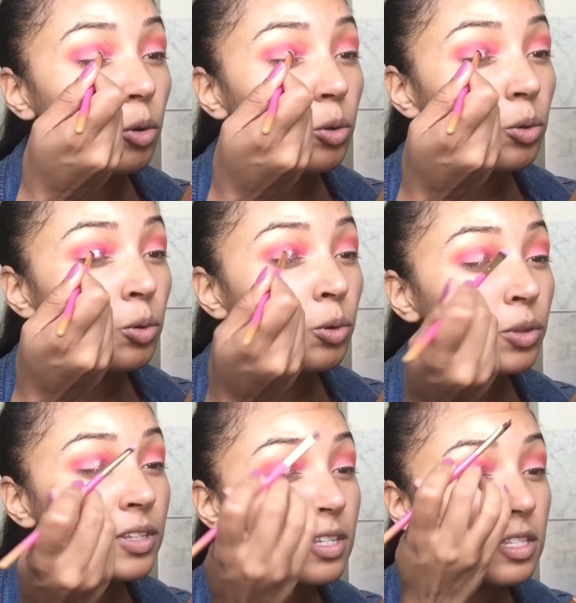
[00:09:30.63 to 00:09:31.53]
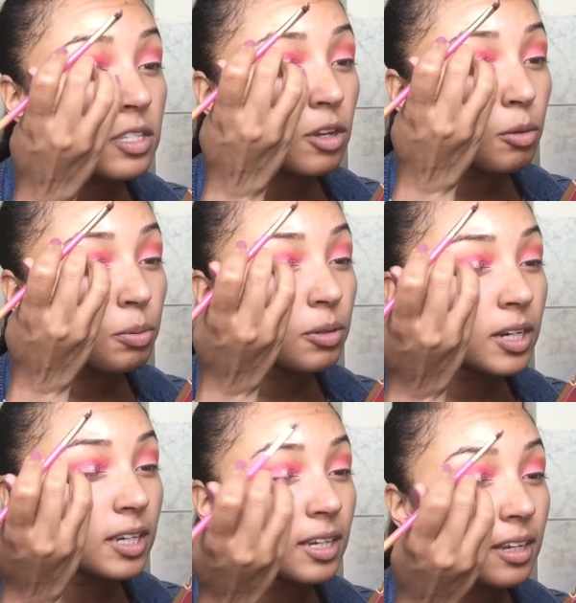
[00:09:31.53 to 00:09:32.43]
Ooh, this is so
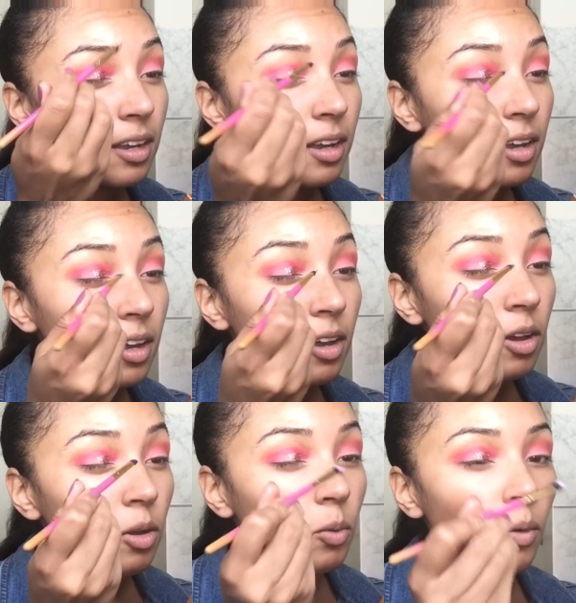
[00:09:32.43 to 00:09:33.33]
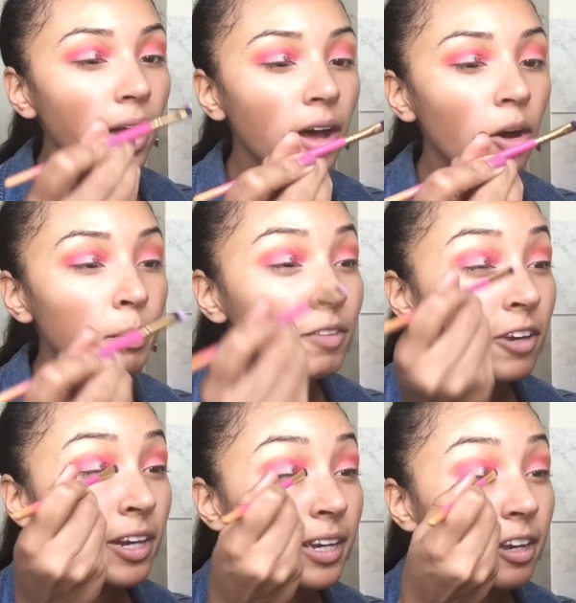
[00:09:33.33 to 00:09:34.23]
pretty. Wow, be
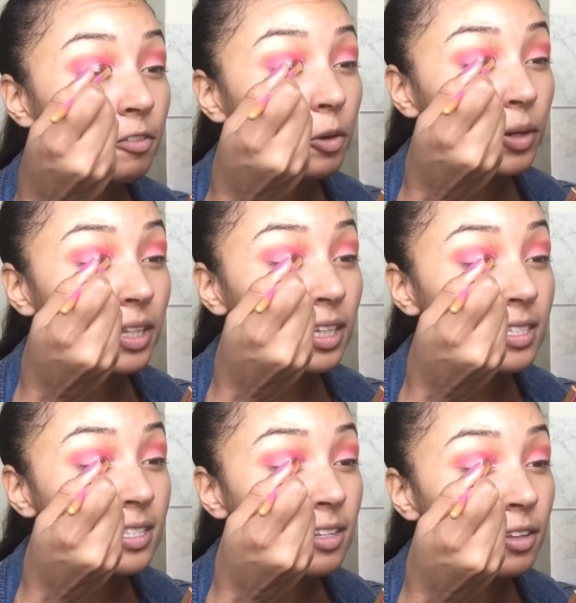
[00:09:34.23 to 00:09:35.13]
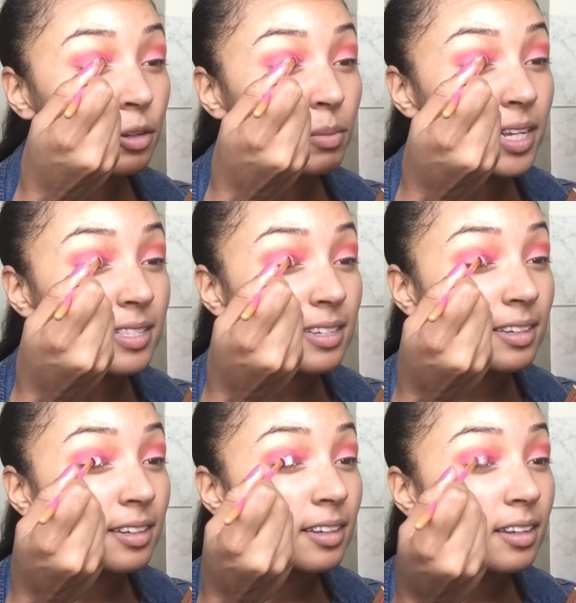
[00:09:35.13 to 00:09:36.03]
very careful with this. It's a little
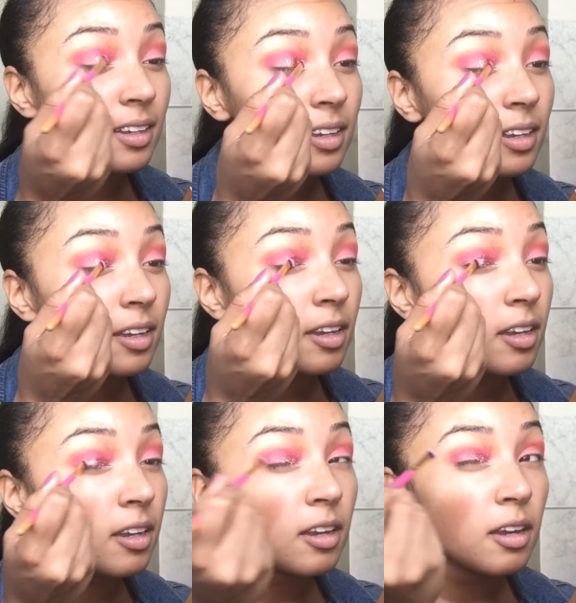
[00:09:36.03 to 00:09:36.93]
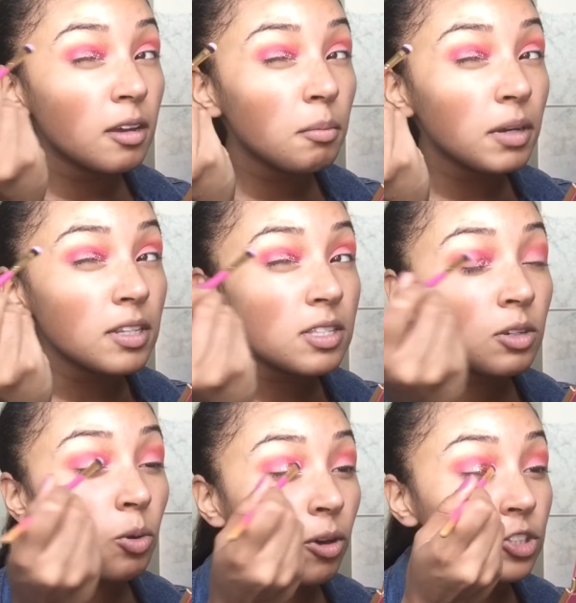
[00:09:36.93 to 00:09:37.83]
messy, but it's
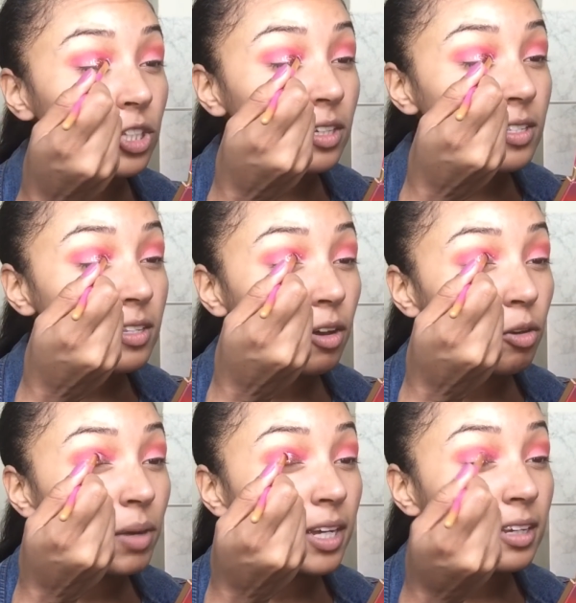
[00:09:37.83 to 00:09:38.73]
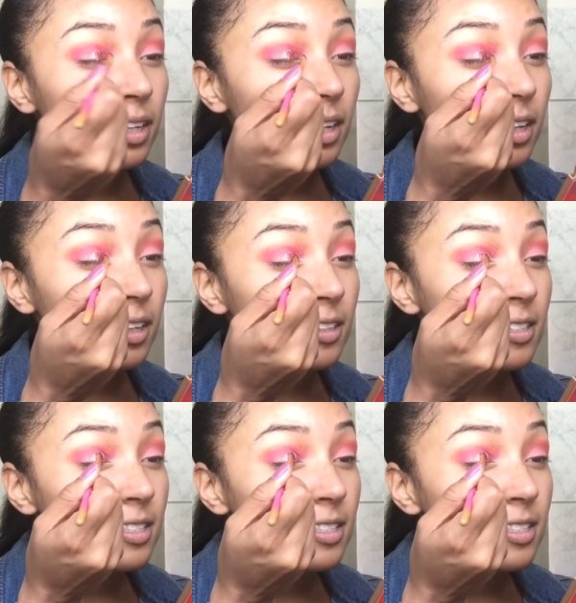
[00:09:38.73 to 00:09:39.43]
gorgeous. Oh my goodness.